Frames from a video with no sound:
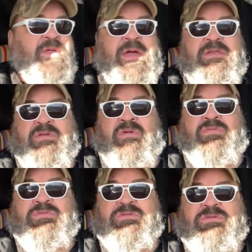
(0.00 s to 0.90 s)
that
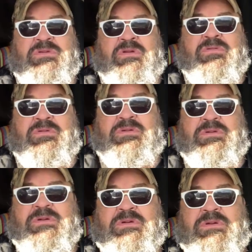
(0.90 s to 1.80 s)
note, you know,
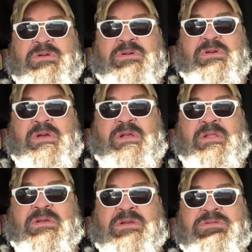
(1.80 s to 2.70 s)

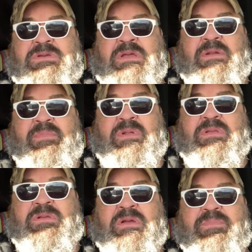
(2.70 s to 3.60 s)
like I said, I'm on a
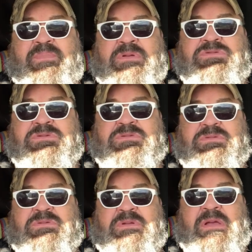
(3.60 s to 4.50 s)
tight budget.
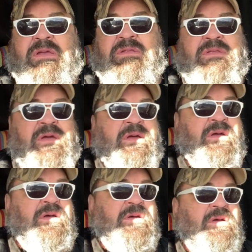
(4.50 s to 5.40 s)
And I